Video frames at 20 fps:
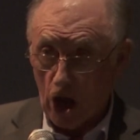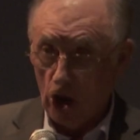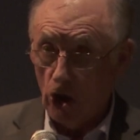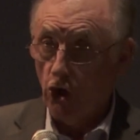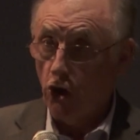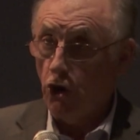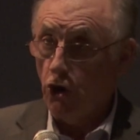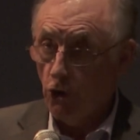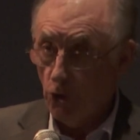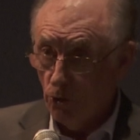
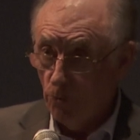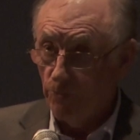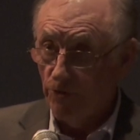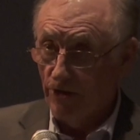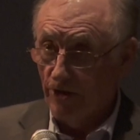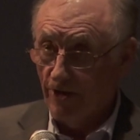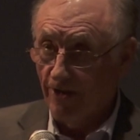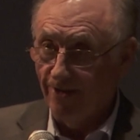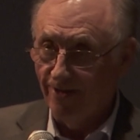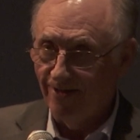
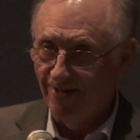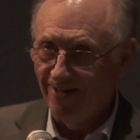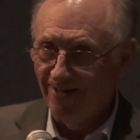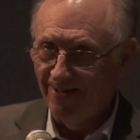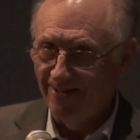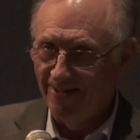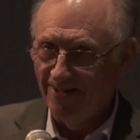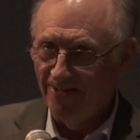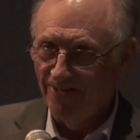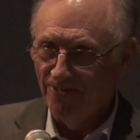human
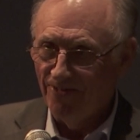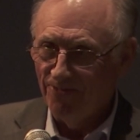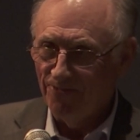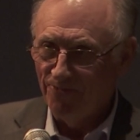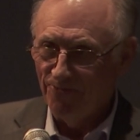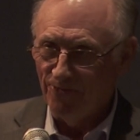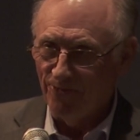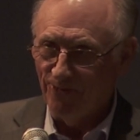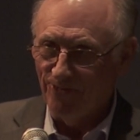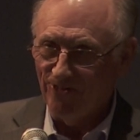
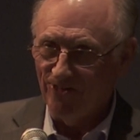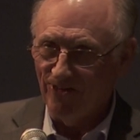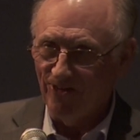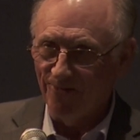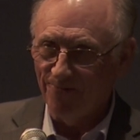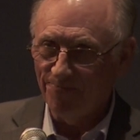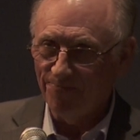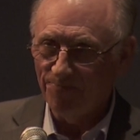future